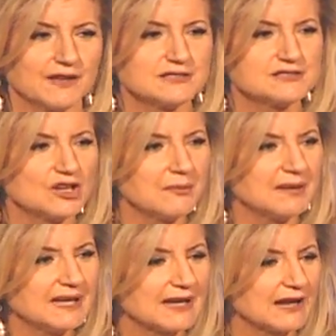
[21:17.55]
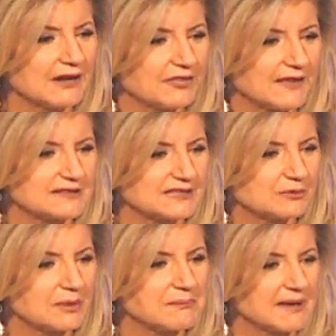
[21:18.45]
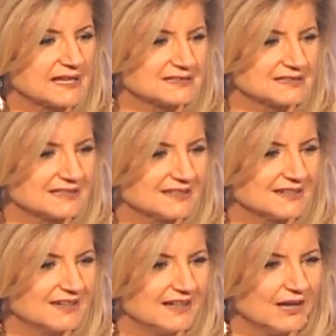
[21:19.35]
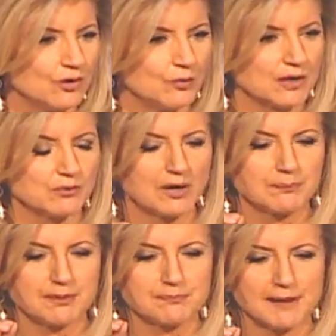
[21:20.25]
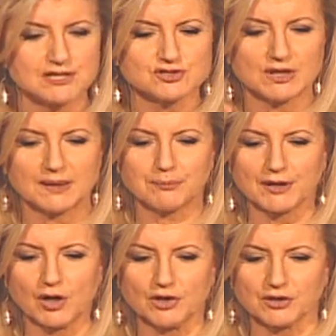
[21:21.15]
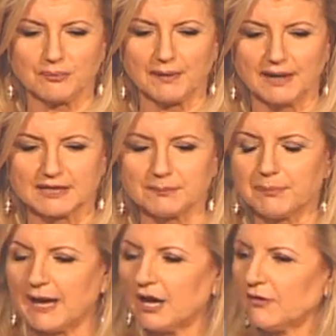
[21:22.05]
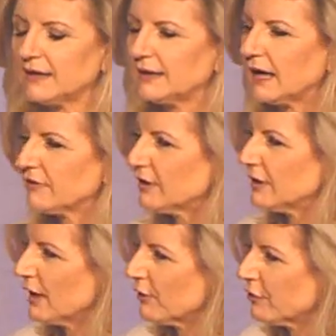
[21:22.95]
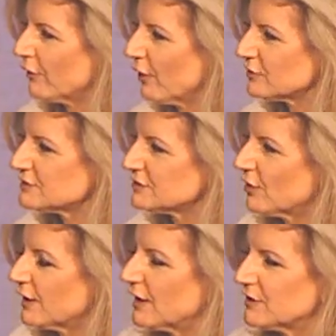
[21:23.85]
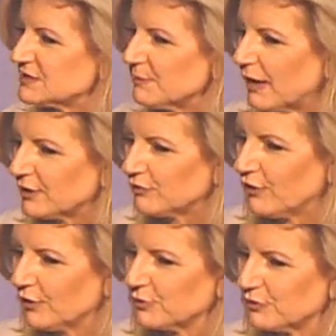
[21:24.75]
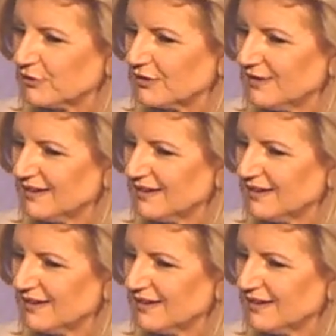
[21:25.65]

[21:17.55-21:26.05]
There are so many little things that we miss when we are perpetually preoccupied, buried either in our thoughts or in our smartphones.